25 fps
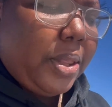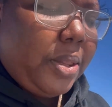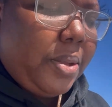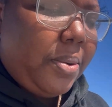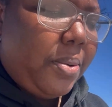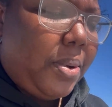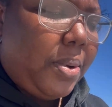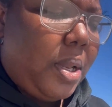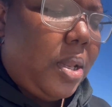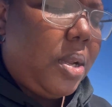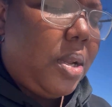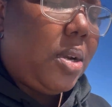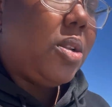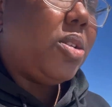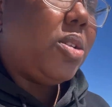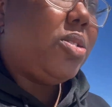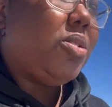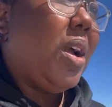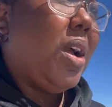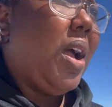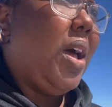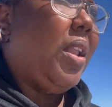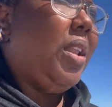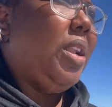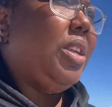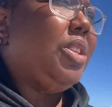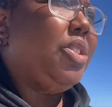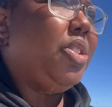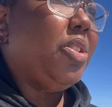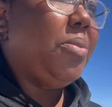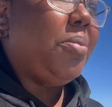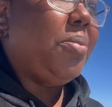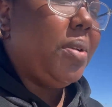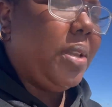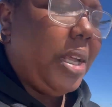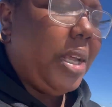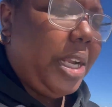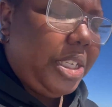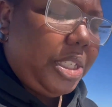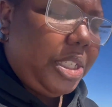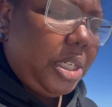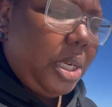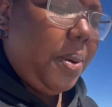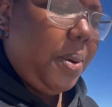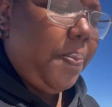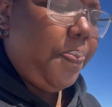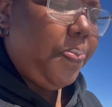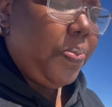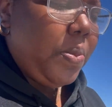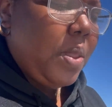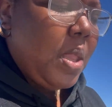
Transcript: through a little trial and tribulation,